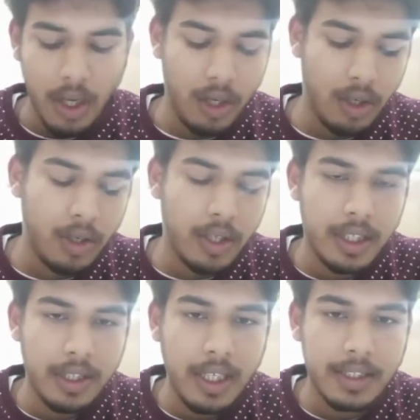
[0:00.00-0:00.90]
or
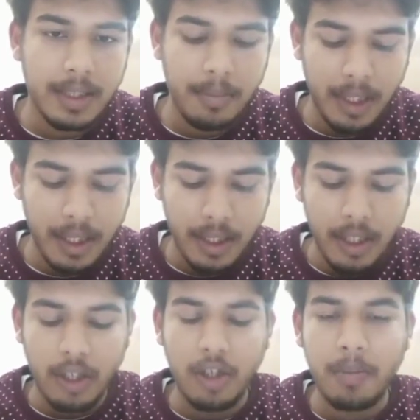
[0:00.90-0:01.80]
in the assembling
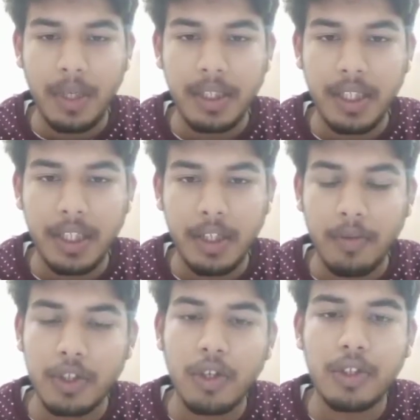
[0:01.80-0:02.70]
or maintaining
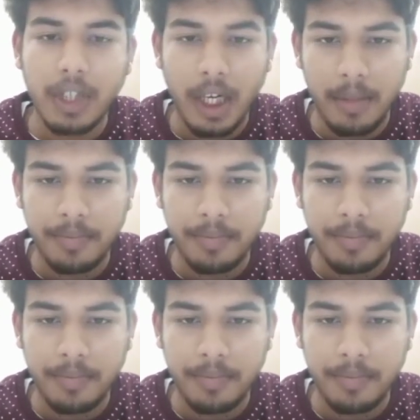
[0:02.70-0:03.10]
which cause harm.